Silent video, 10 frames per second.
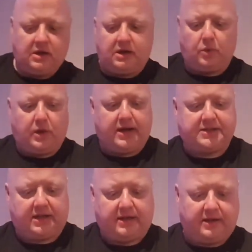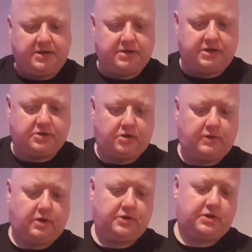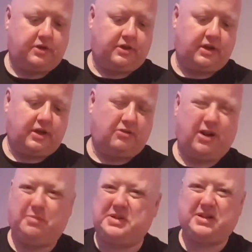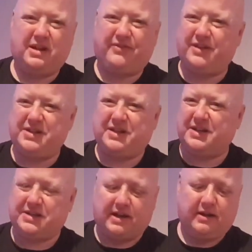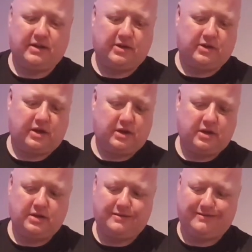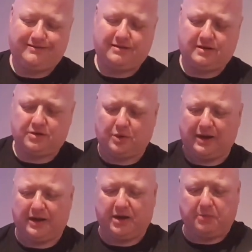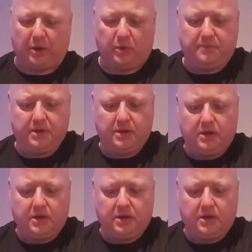it works like this. You screw that onto the thing. Incredibly safe these things are. Okay, that's what I like about them.